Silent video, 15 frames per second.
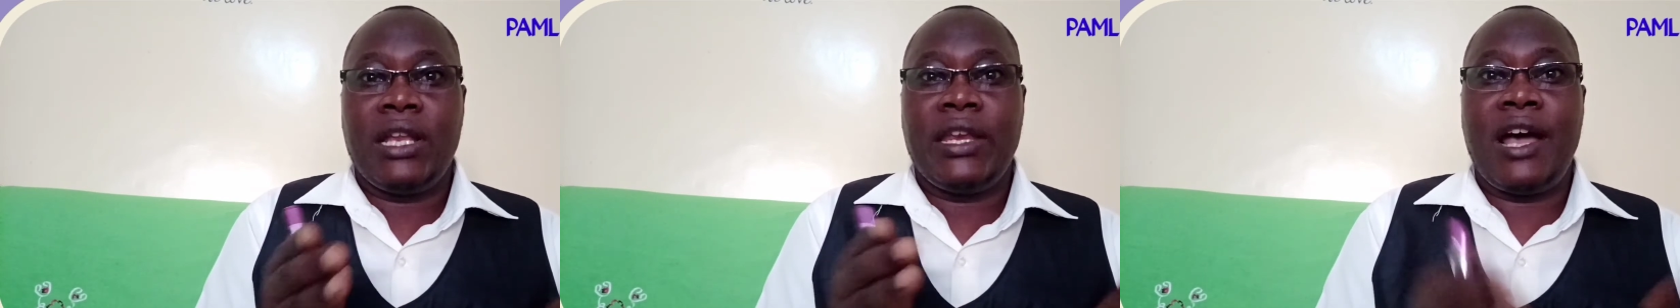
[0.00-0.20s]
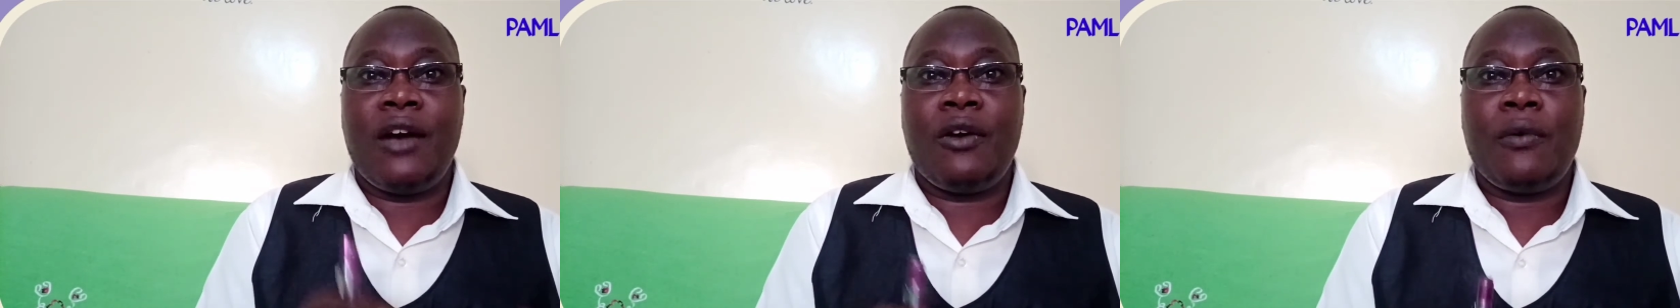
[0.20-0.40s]

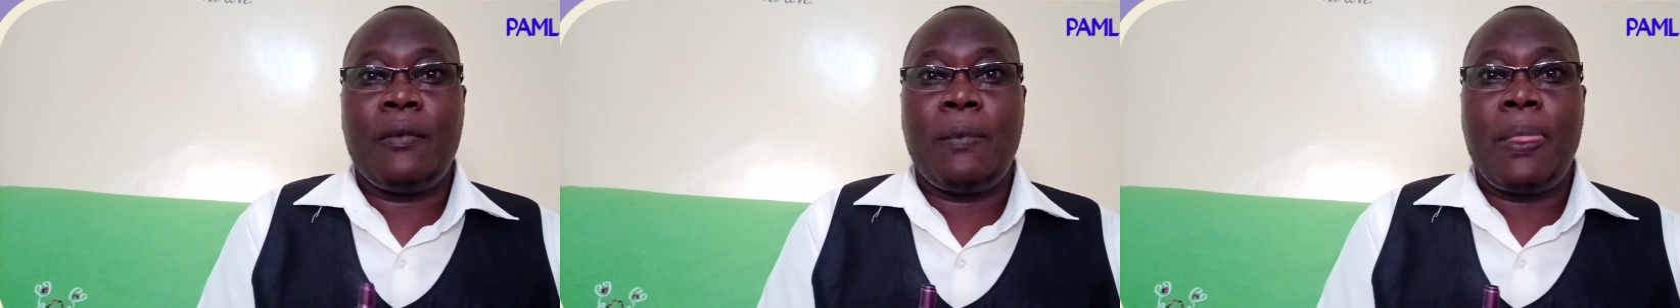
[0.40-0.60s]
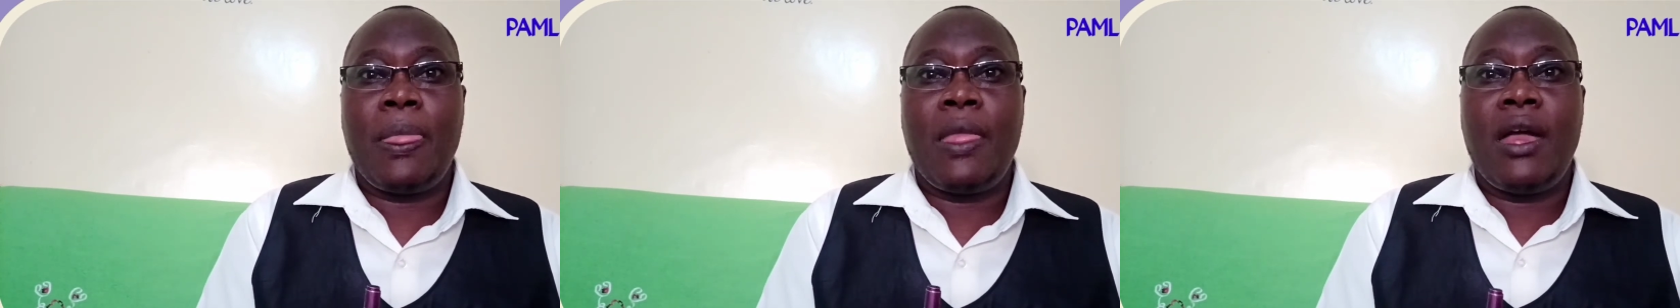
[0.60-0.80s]
Now,
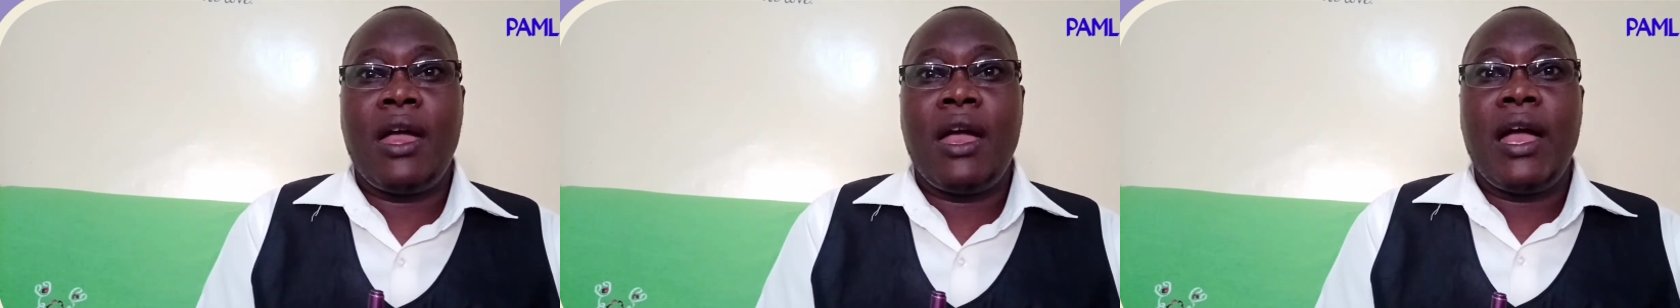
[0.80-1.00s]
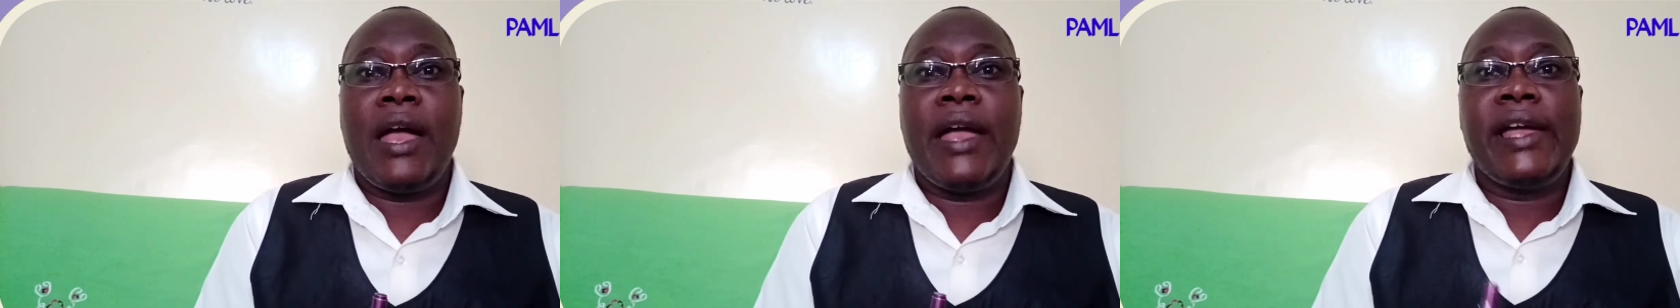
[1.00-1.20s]

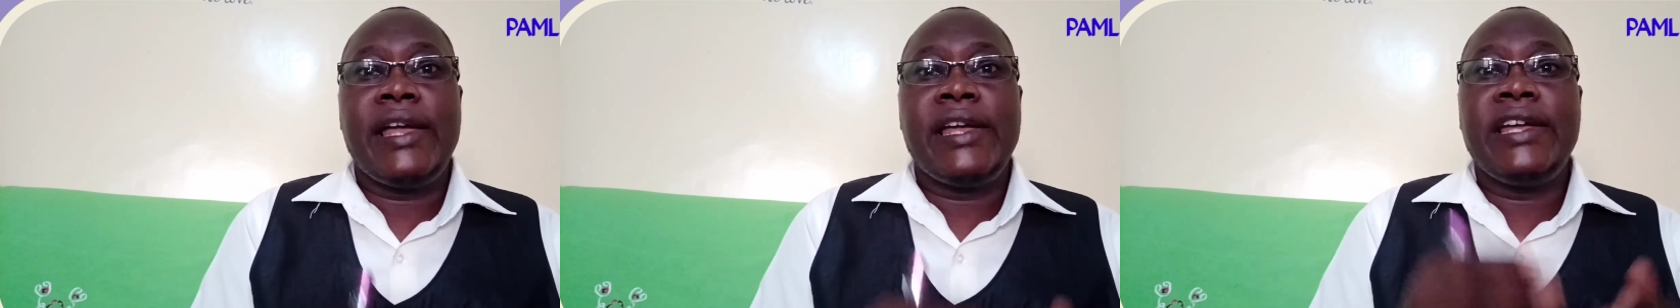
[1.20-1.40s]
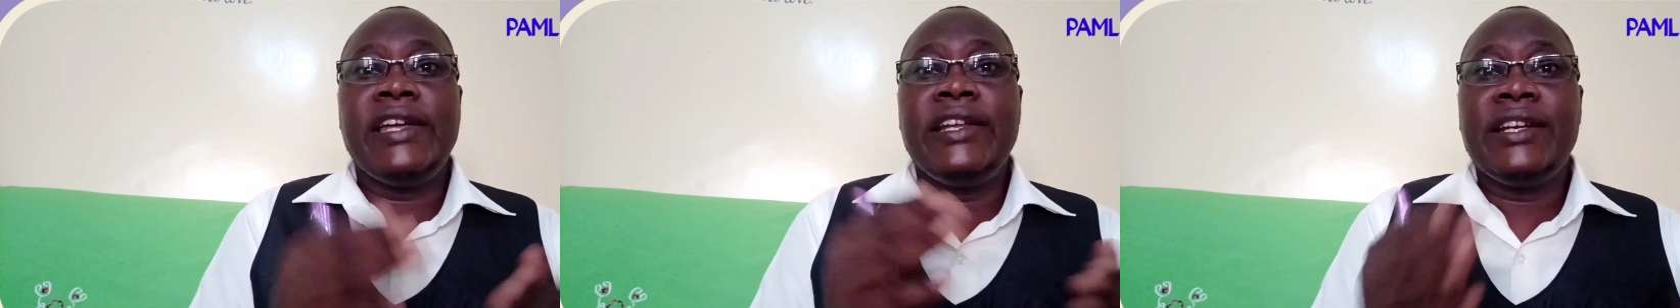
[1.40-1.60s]

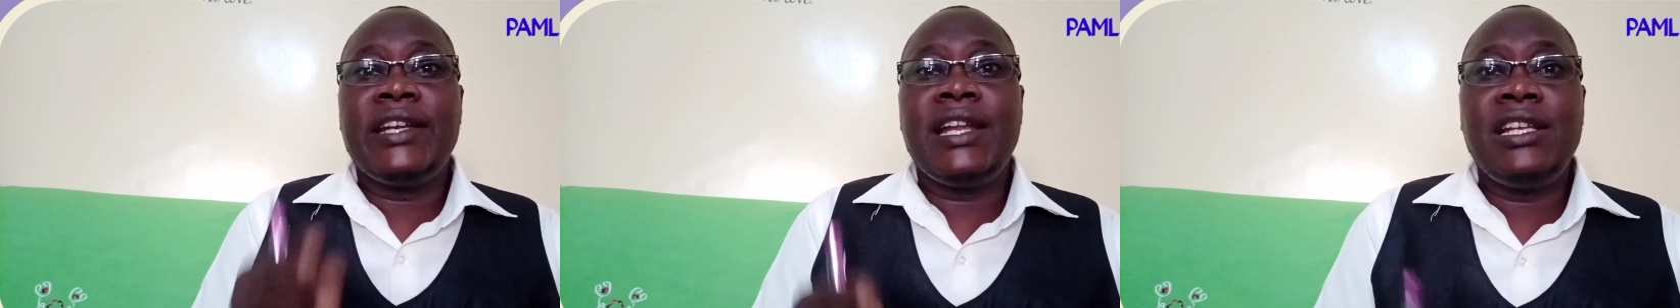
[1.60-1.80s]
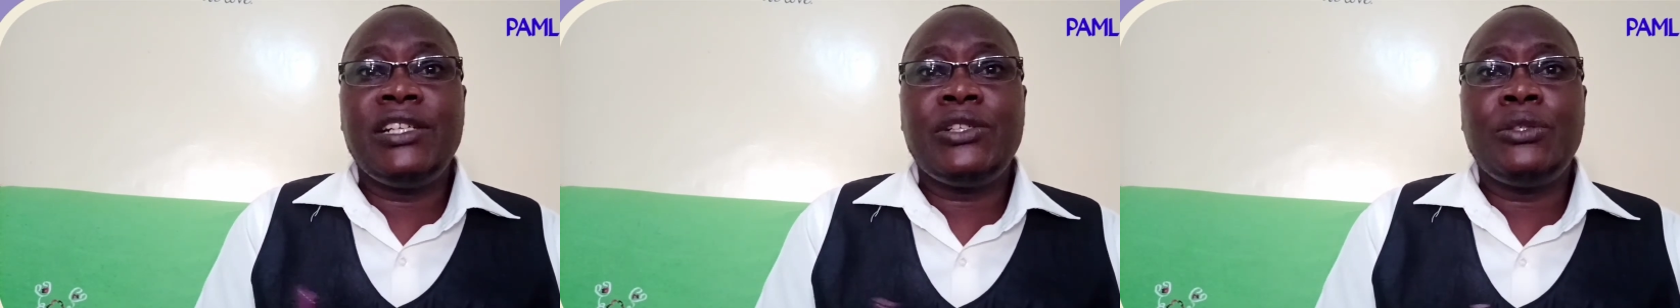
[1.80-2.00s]
in
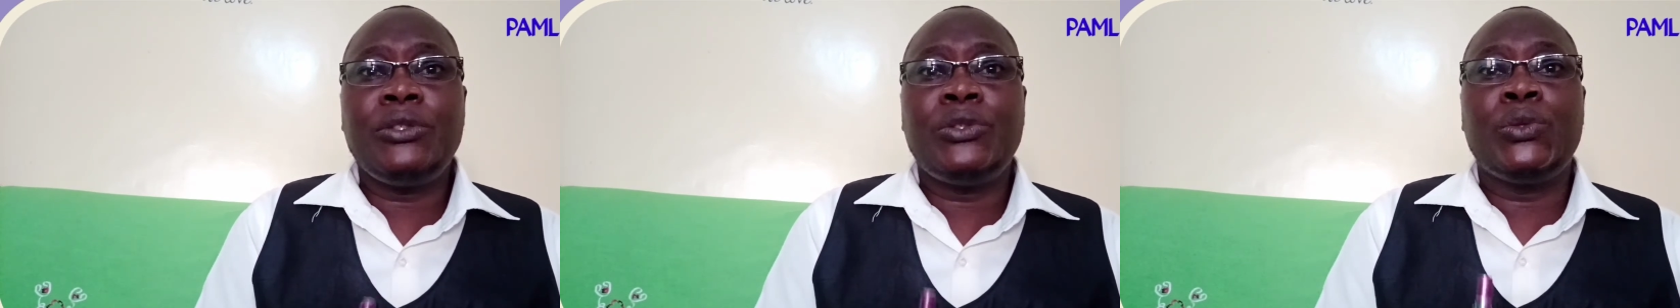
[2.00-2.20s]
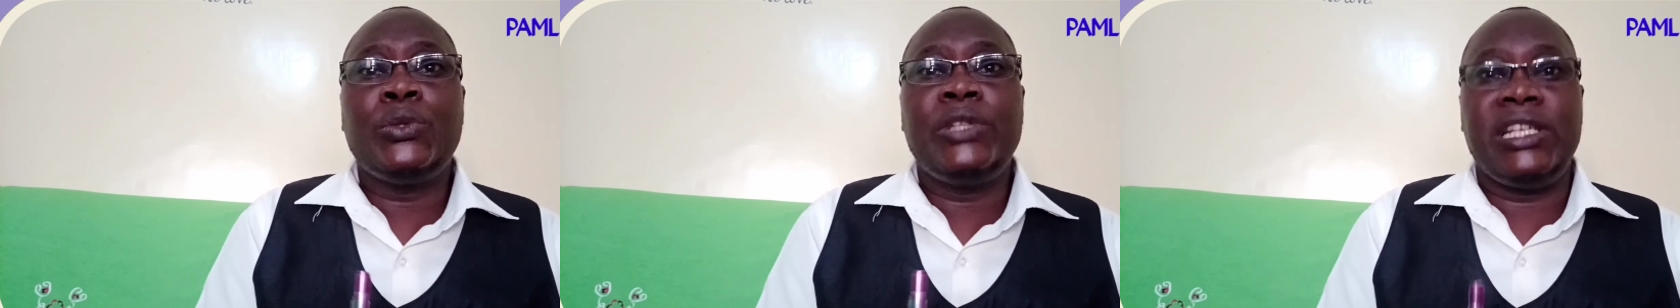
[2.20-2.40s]

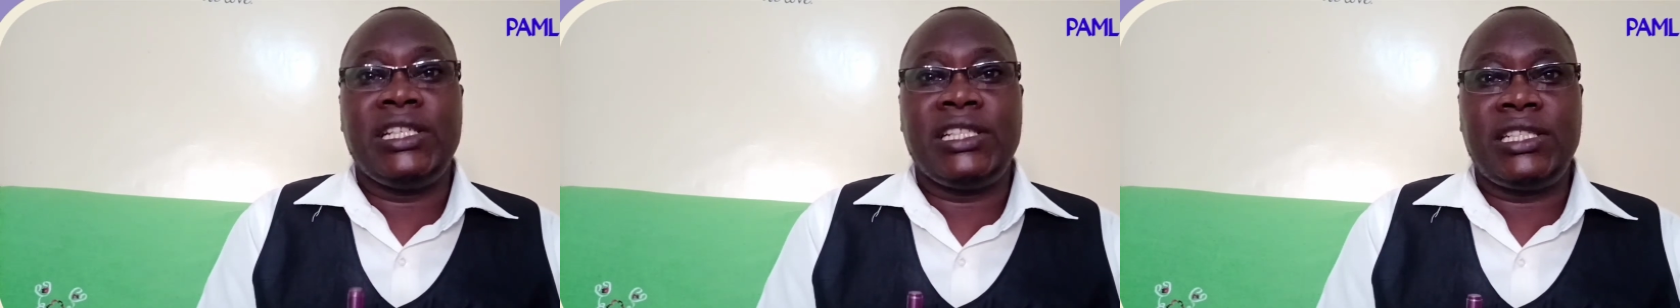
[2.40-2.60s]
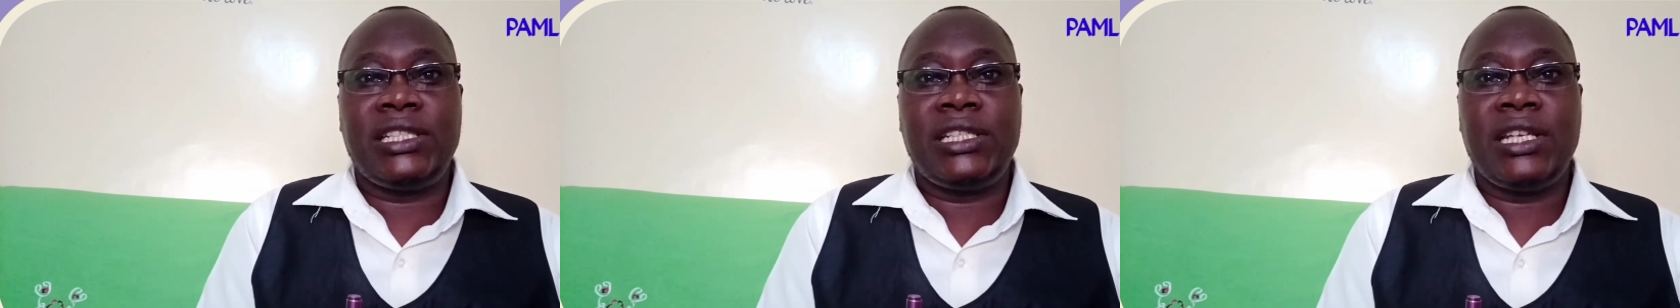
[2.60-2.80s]
relation to
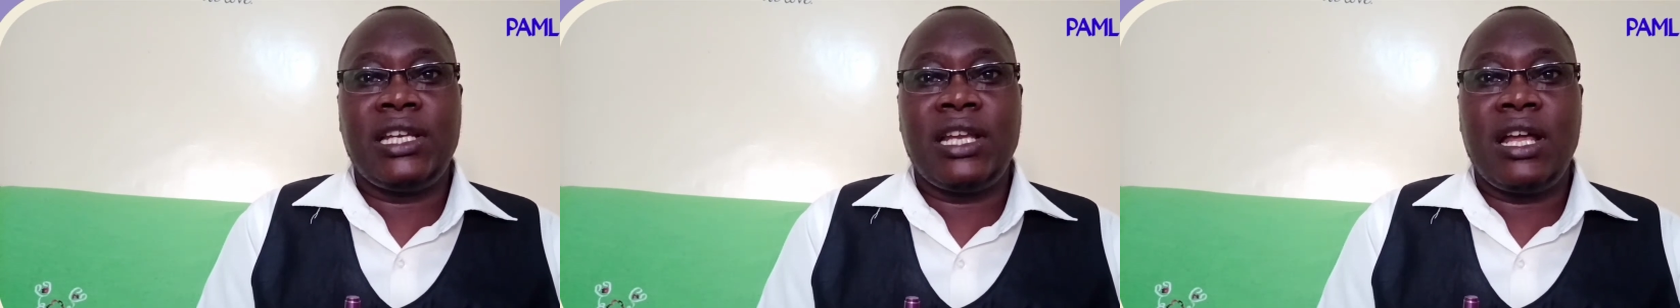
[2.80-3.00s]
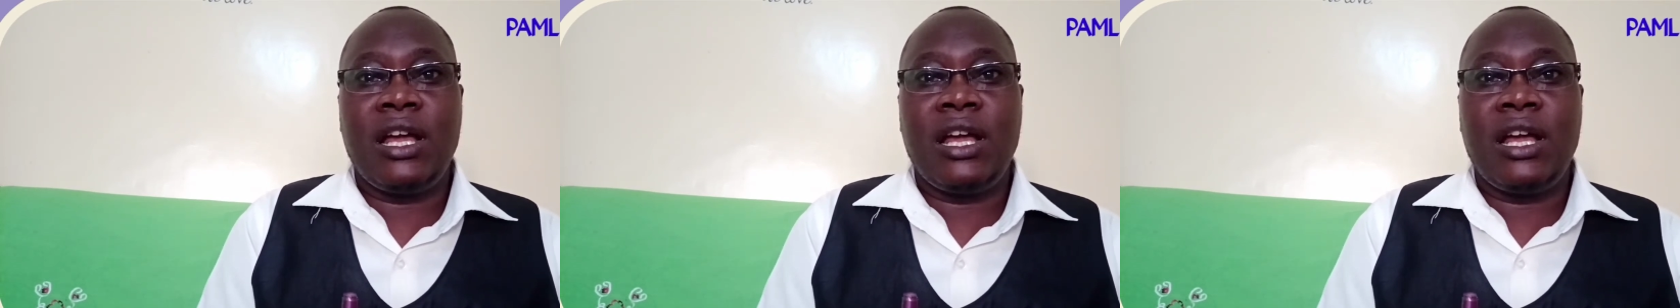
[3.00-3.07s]
this,